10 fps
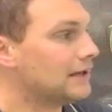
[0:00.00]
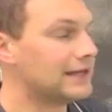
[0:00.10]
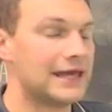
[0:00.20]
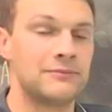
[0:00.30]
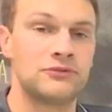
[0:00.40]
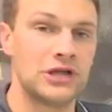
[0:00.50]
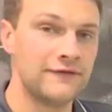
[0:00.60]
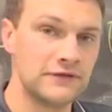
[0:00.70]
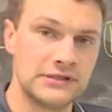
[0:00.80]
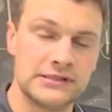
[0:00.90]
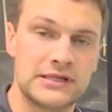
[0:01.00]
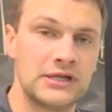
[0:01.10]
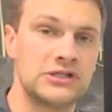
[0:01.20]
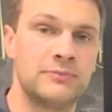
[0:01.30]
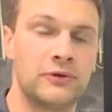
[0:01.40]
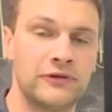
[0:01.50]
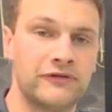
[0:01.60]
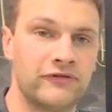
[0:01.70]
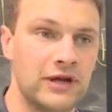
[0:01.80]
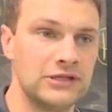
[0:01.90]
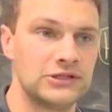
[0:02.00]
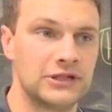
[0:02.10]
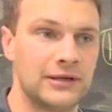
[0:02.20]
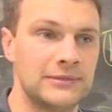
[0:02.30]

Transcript: And Jefferson's going to support the French.